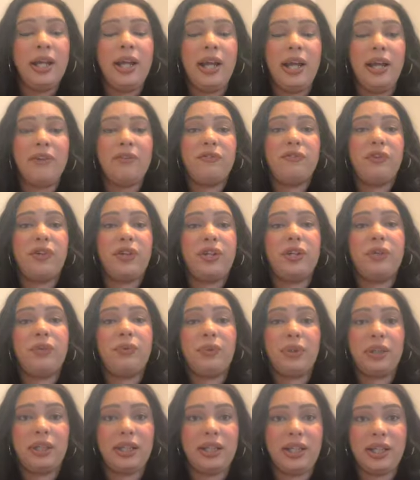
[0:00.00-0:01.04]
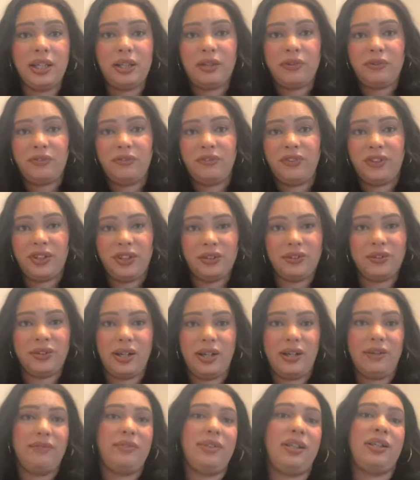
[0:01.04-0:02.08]
and for you to really get a feel
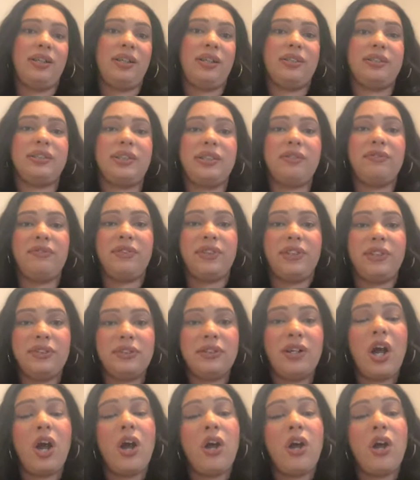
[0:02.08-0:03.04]
of the nursing field.